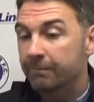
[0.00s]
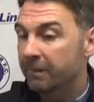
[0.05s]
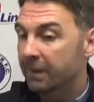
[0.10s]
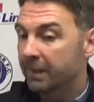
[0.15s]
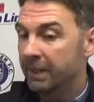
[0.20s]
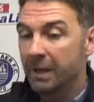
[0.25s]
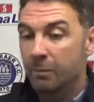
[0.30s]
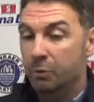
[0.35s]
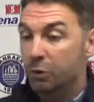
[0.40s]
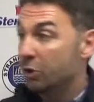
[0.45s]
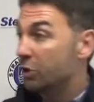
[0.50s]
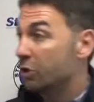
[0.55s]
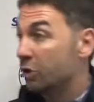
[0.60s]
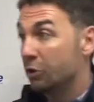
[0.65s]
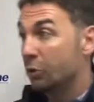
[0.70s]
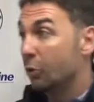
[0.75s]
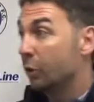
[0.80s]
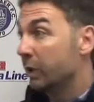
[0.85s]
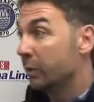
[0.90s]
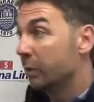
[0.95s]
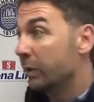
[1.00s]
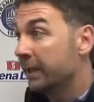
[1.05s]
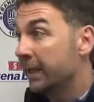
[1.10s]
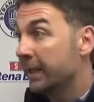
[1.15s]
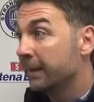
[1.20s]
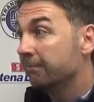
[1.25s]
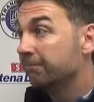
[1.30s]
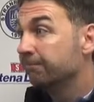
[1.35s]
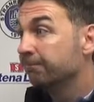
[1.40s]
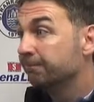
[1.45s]
And that was just the story of
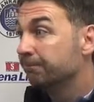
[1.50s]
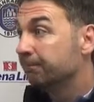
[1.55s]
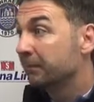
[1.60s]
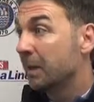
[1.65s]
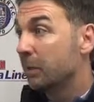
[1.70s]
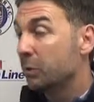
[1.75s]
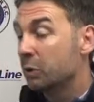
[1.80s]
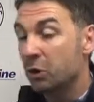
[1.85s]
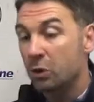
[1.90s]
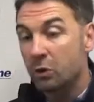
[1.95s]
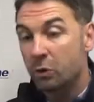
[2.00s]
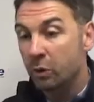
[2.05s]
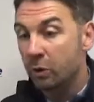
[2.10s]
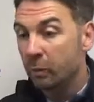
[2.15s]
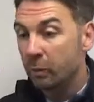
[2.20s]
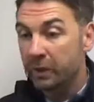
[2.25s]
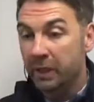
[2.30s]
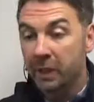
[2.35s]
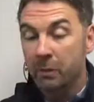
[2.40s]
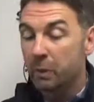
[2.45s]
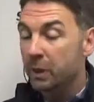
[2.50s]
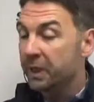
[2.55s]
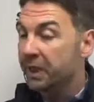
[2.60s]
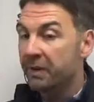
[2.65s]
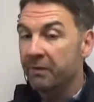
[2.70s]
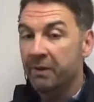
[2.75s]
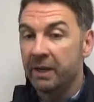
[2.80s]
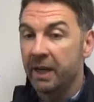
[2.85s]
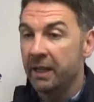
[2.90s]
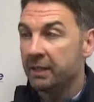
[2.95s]
our day. We're
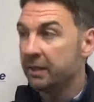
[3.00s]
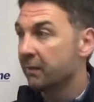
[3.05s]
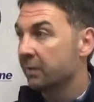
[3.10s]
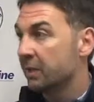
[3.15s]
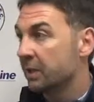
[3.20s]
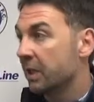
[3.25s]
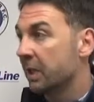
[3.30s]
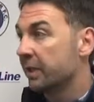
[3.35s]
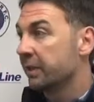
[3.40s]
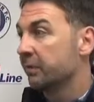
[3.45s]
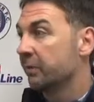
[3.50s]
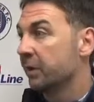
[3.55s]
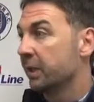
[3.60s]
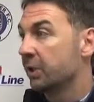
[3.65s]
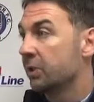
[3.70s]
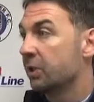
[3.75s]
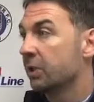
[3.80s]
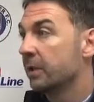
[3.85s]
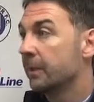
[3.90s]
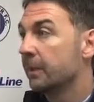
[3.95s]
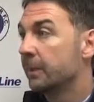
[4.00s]
never at it if we start to finish.